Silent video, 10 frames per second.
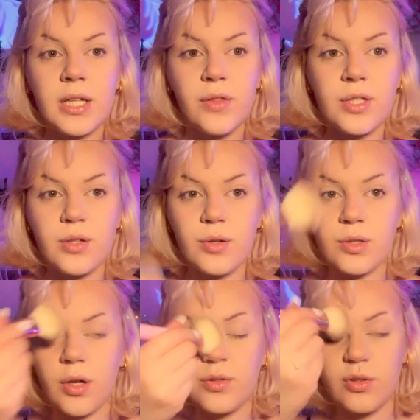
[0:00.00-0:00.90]
out this nose
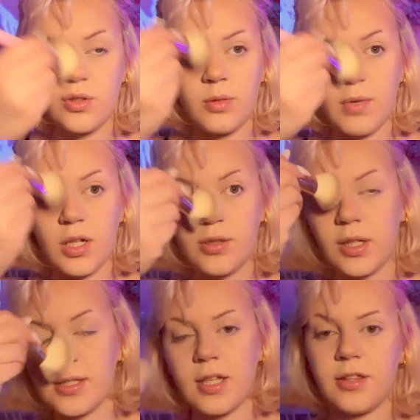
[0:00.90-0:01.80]
contour too much
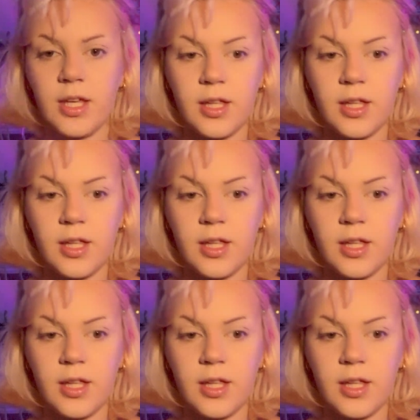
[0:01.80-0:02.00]
because I think